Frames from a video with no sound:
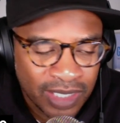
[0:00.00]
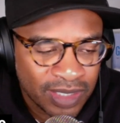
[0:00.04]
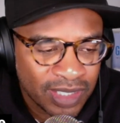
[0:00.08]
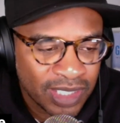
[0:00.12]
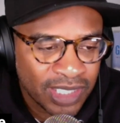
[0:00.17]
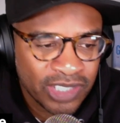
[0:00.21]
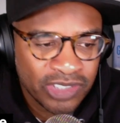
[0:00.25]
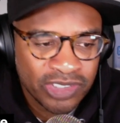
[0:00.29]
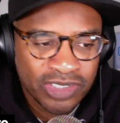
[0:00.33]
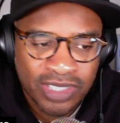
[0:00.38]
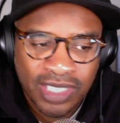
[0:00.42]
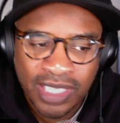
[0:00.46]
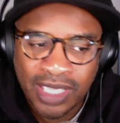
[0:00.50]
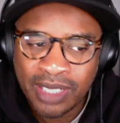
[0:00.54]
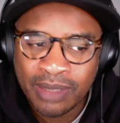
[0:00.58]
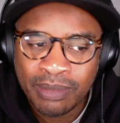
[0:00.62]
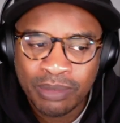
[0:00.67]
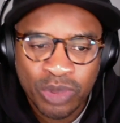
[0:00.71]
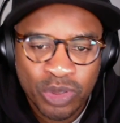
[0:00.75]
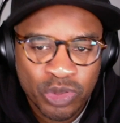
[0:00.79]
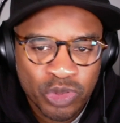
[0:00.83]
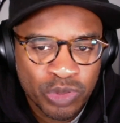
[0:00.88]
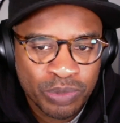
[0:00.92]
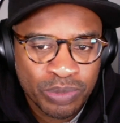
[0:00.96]
Then he just had
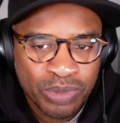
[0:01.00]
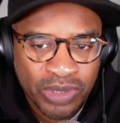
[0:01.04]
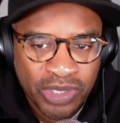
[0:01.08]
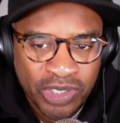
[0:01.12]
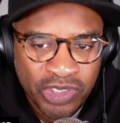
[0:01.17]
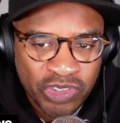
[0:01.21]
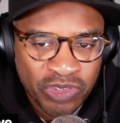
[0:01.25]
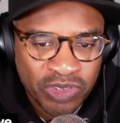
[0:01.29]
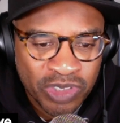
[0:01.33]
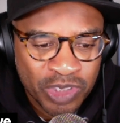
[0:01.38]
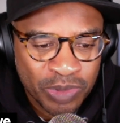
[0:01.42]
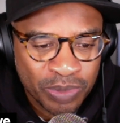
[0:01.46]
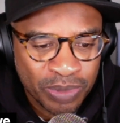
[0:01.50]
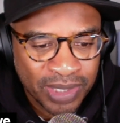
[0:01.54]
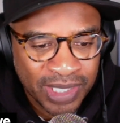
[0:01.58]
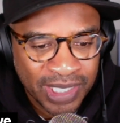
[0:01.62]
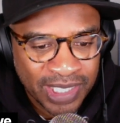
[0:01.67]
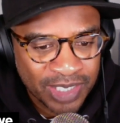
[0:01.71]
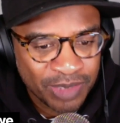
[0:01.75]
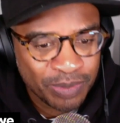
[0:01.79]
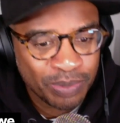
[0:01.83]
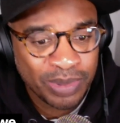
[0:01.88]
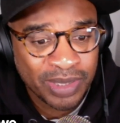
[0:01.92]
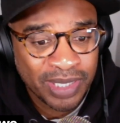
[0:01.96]
multiple injuries. But
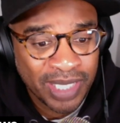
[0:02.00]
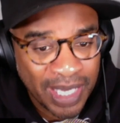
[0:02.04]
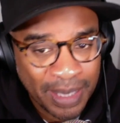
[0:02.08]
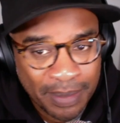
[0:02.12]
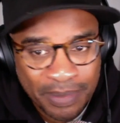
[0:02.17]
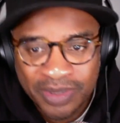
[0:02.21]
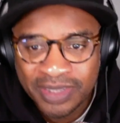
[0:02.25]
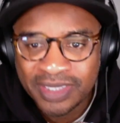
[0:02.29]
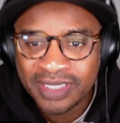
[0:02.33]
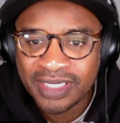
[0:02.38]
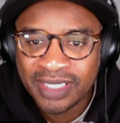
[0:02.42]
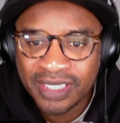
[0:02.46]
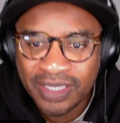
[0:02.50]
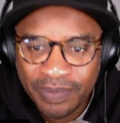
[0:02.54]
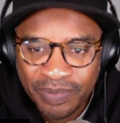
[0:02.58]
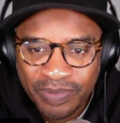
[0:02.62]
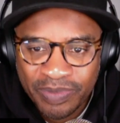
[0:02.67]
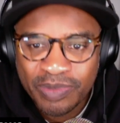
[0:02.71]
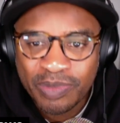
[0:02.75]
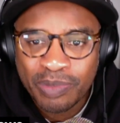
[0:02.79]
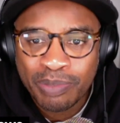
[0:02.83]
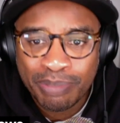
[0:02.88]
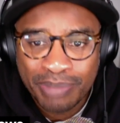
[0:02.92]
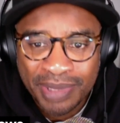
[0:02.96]
he's been able to
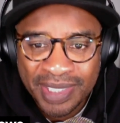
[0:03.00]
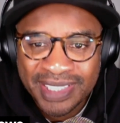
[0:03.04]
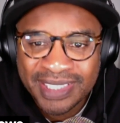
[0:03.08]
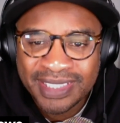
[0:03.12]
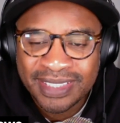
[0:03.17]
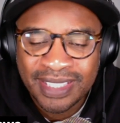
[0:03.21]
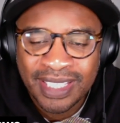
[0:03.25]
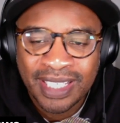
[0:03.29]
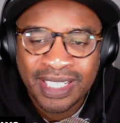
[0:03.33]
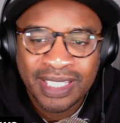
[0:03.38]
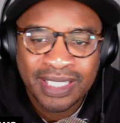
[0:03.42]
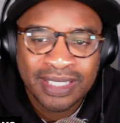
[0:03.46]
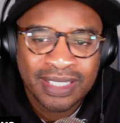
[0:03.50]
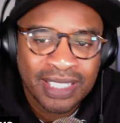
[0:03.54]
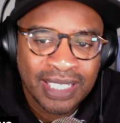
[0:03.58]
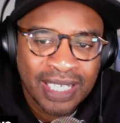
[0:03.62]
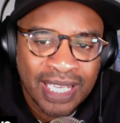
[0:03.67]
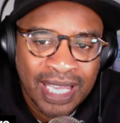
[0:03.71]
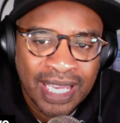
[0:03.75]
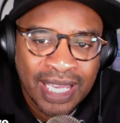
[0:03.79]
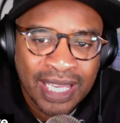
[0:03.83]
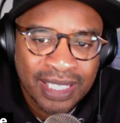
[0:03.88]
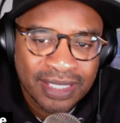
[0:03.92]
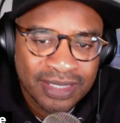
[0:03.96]
be steady the
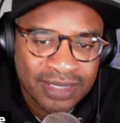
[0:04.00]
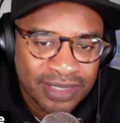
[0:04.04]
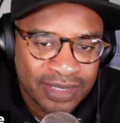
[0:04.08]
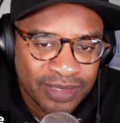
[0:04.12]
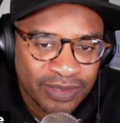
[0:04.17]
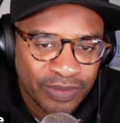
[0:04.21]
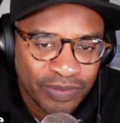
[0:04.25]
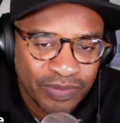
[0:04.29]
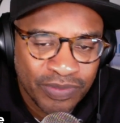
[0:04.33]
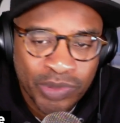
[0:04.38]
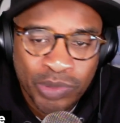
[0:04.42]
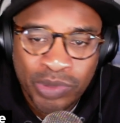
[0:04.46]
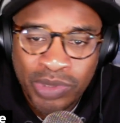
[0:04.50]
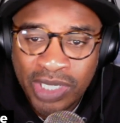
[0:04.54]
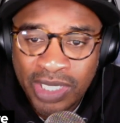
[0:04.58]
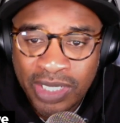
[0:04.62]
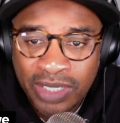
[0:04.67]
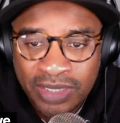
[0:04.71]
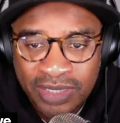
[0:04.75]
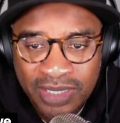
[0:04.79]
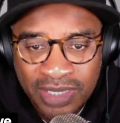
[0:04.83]
last few years.